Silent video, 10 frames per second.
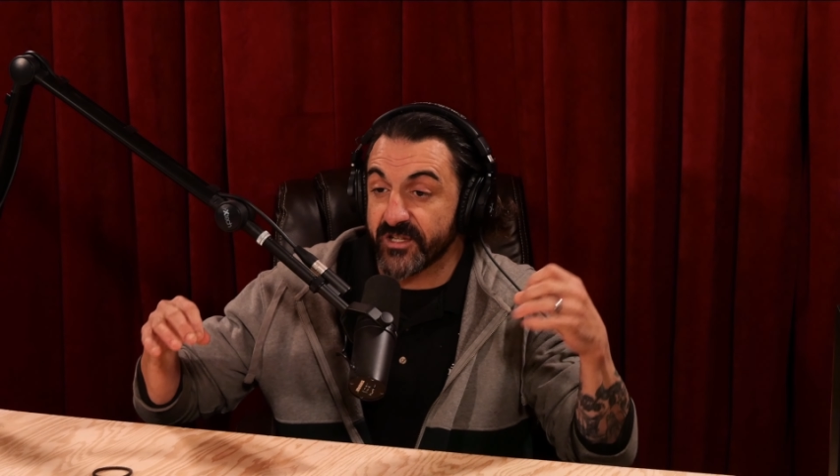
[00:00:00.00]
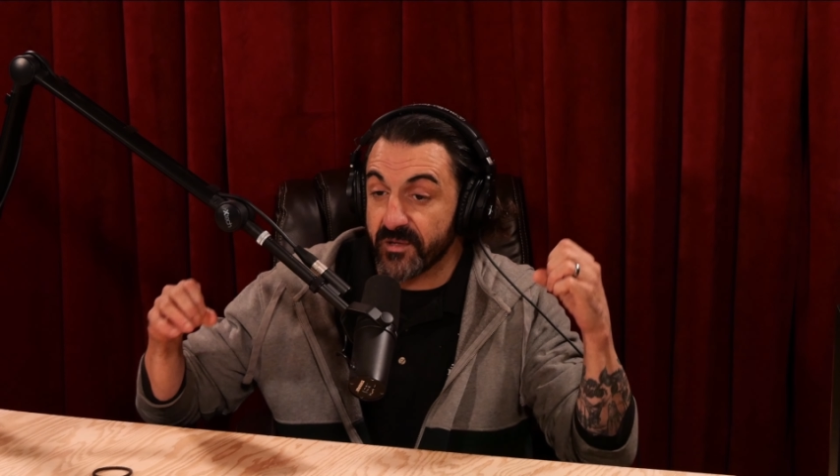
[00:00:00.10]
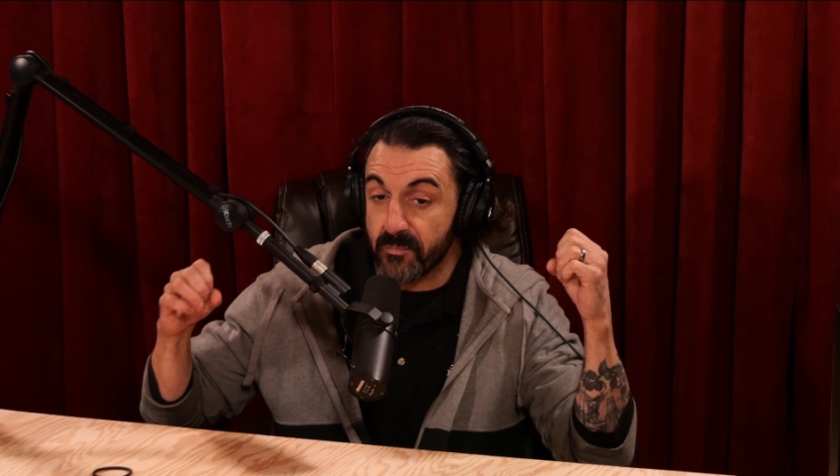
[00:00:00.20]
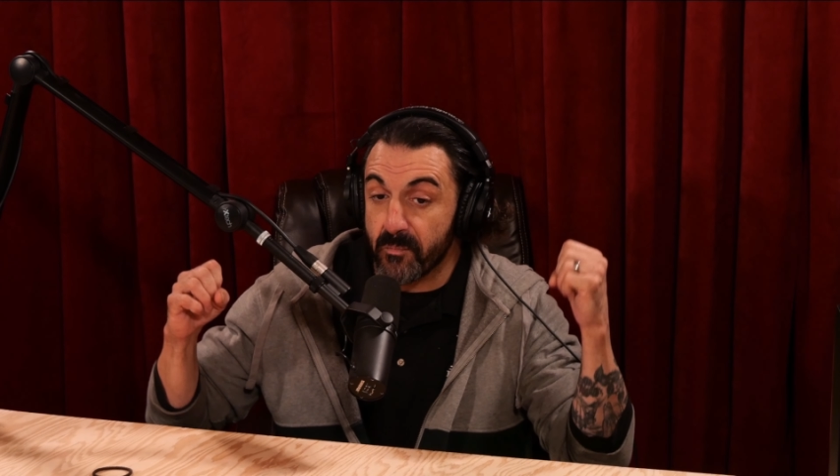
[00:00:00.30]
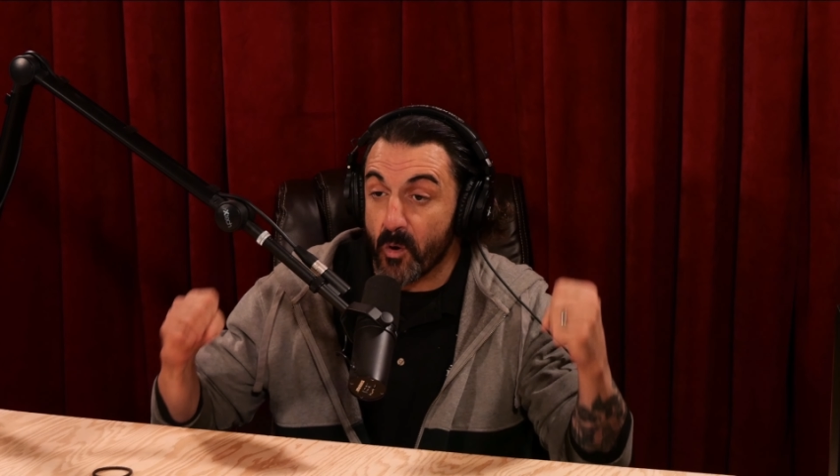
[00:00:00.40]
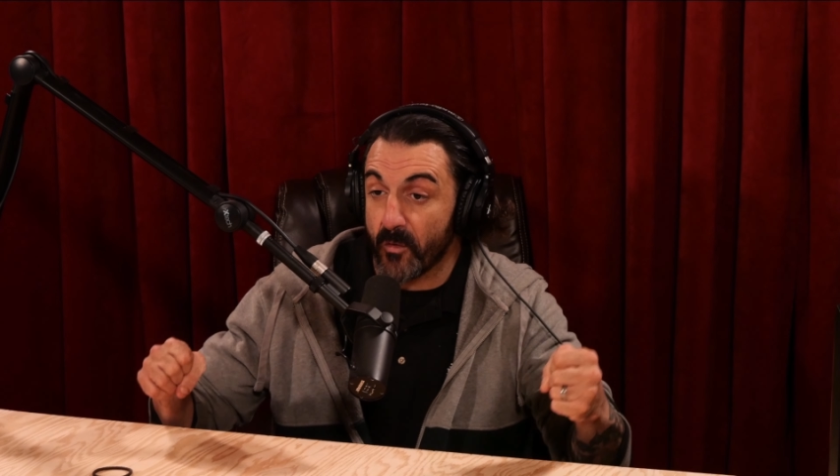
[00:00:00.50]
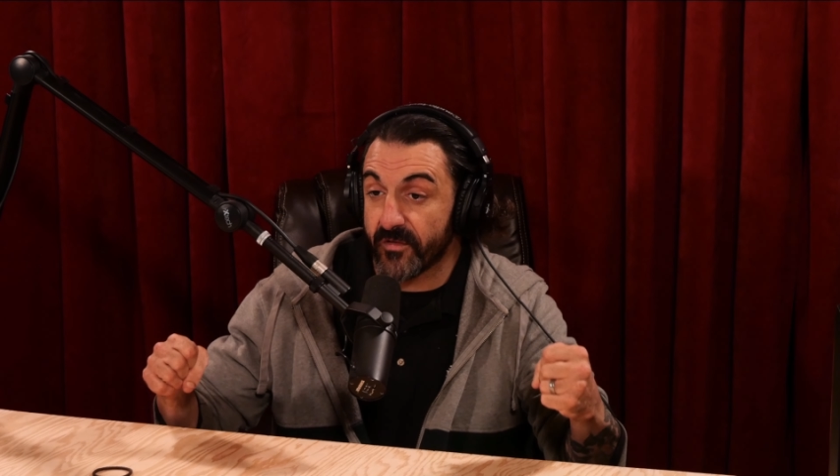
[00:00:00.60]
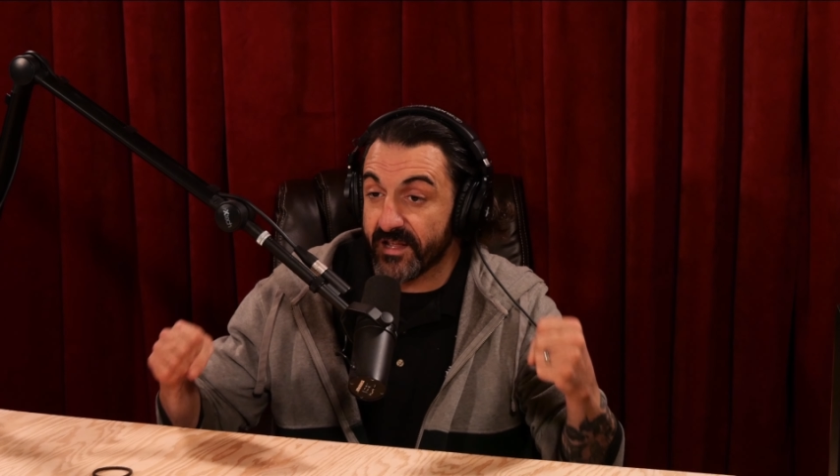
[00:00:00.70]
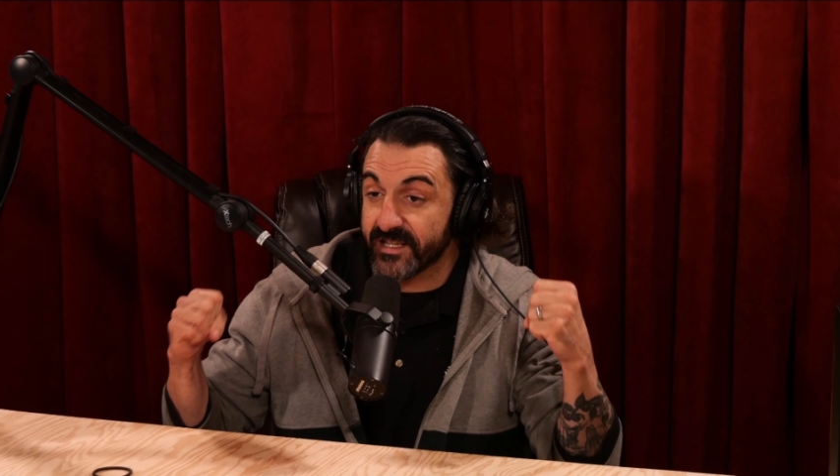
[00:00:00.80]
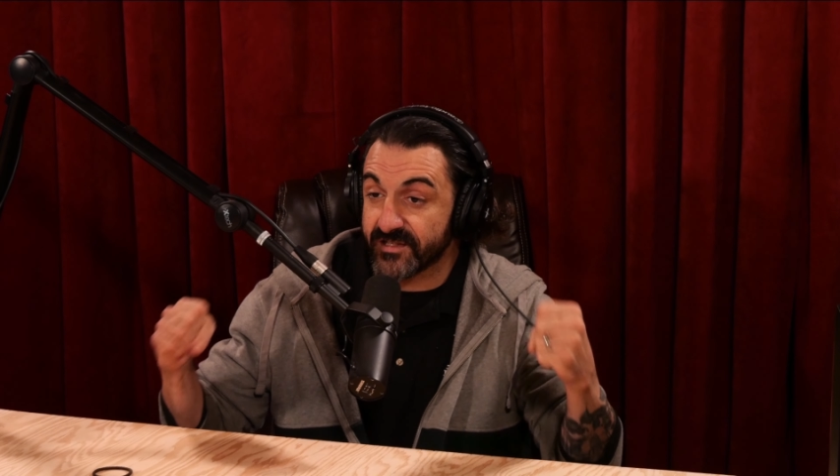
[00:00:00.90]
to get
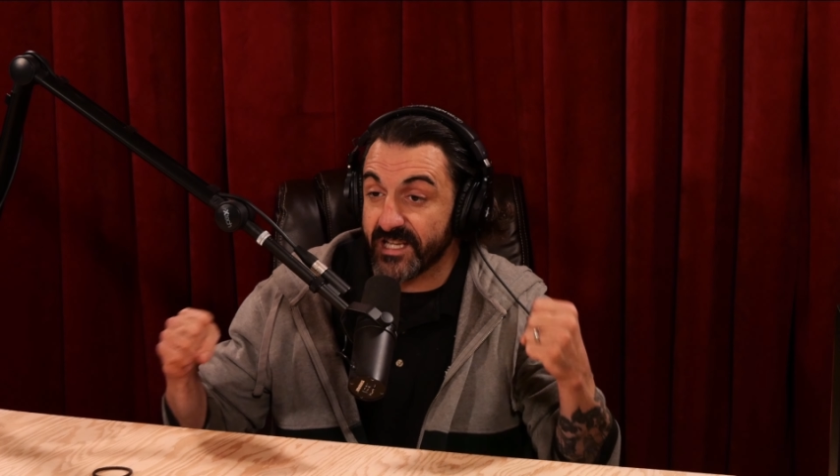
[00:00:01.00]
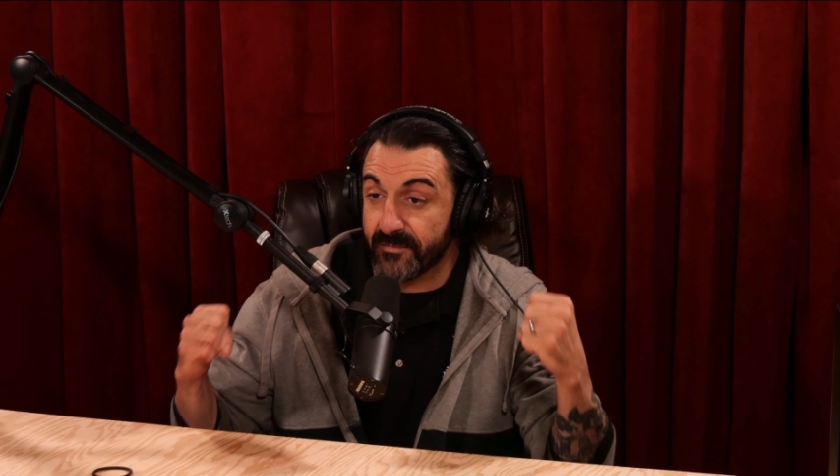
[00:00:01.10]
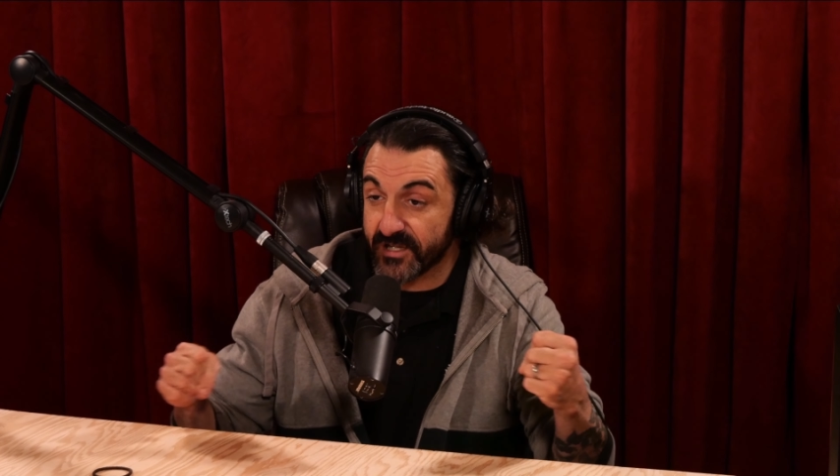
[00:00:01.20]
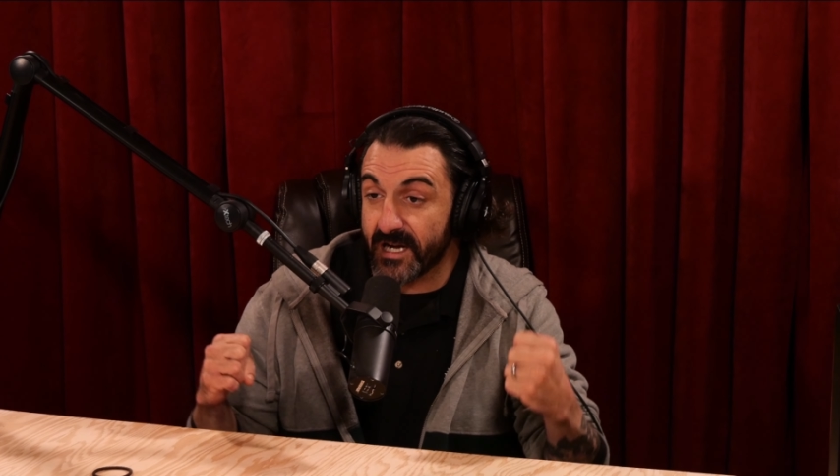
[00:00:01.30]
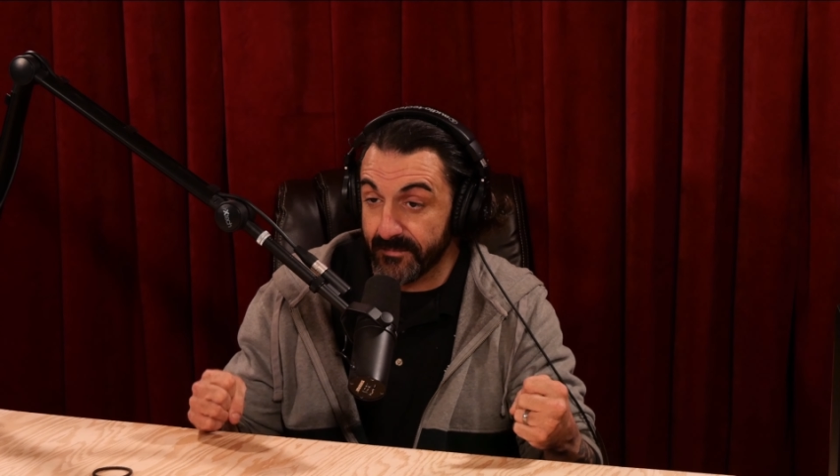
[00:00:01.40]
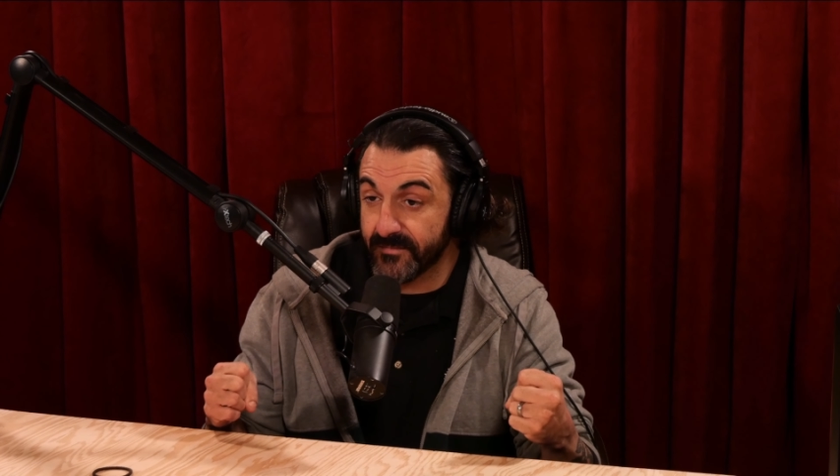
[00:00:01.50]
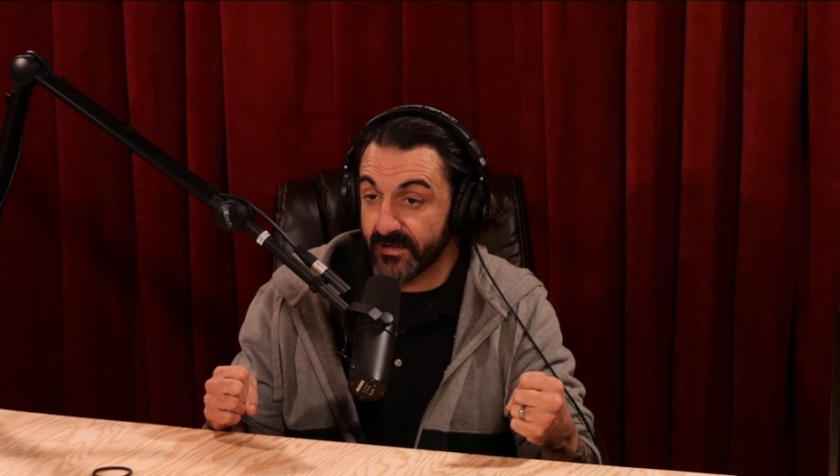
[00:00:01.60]
both at the same time.